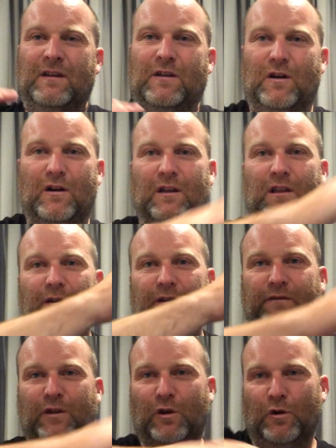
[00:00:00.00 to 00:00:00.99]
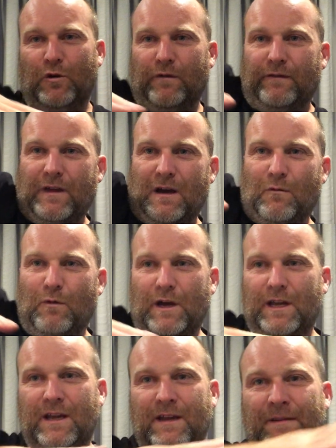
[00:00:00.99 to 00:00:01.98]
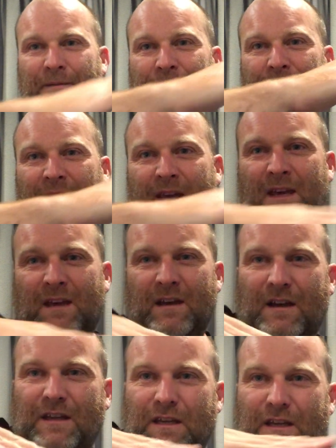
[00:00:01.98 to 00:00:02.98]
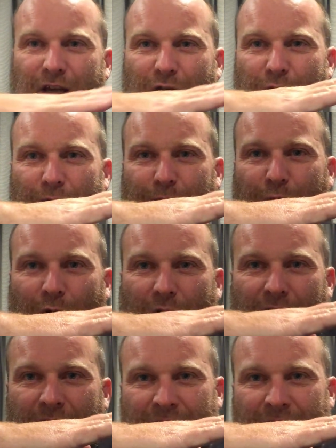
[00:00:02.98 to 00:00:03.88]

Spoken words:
got a load of curve that way, and you go and put